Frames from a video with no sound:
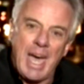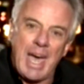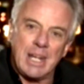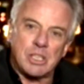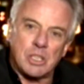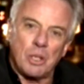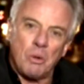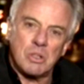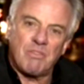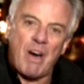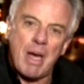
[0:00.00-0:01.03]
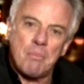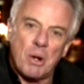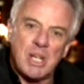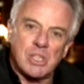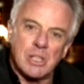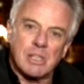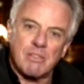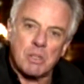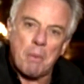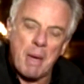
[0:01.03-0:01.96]
And it's those vibrations
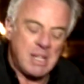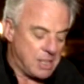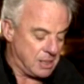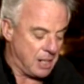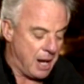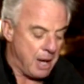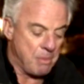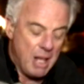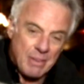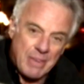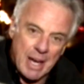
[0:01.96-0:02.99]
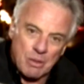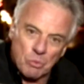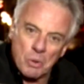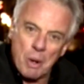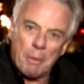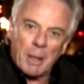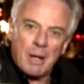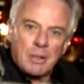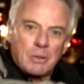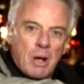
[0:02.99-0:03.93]
of space and time that ripple
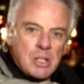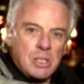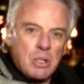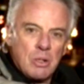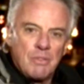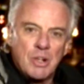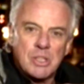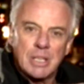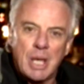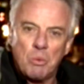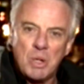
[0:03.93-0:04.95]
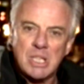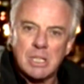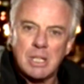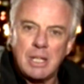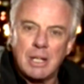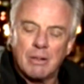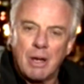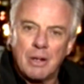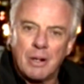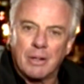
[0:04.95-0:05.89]
out across the universe and that we see here
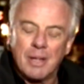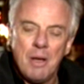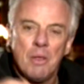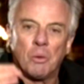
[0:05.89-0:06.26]
on Earth.